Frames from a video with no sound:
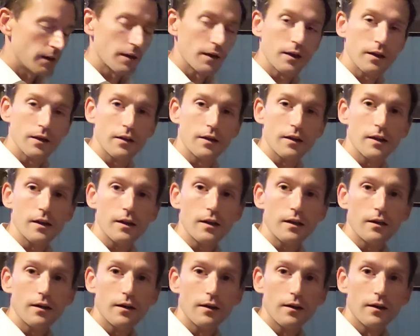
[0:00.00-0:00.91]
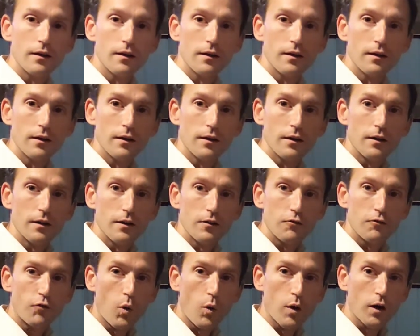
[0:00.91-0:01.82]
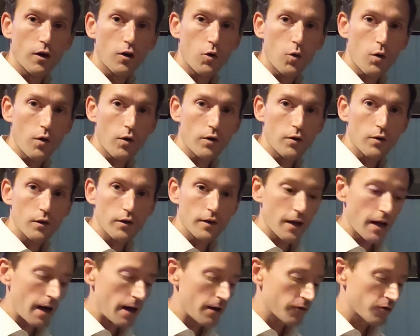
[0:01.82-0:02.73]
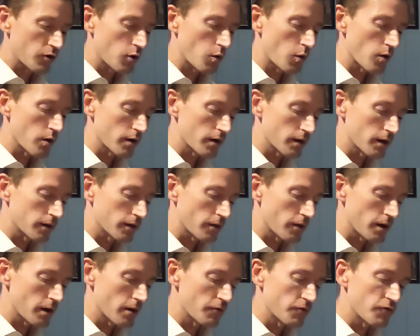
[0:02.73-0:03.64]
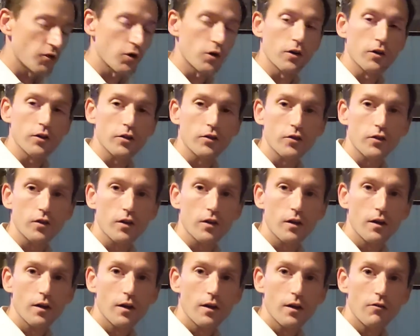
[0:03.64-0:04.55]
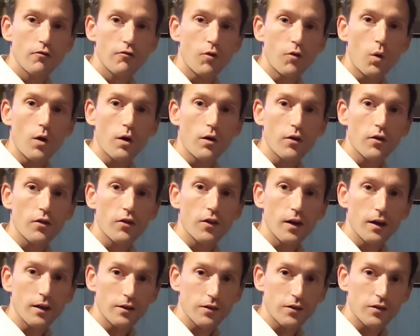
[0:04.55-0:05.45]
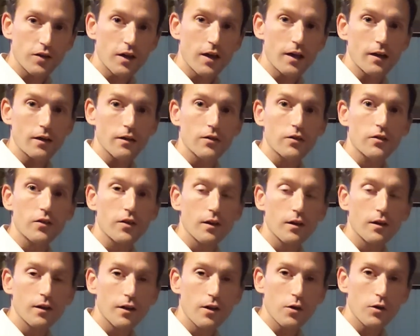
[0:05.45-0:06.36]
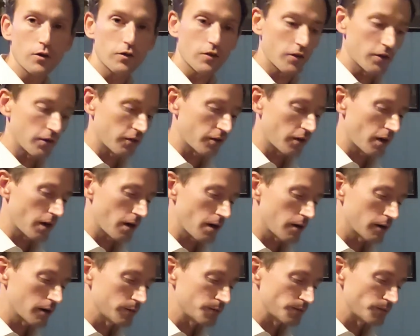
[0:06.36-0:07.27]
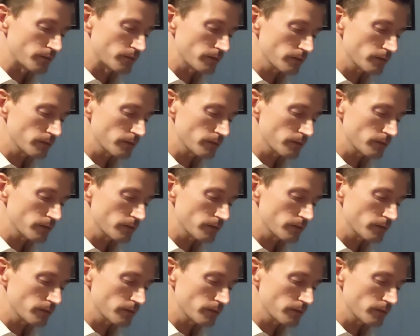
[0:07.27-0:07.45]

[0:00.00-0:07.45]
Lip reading: In the 4 chord, or the F chord, it's the first, 4th, and 6th notes of the scale.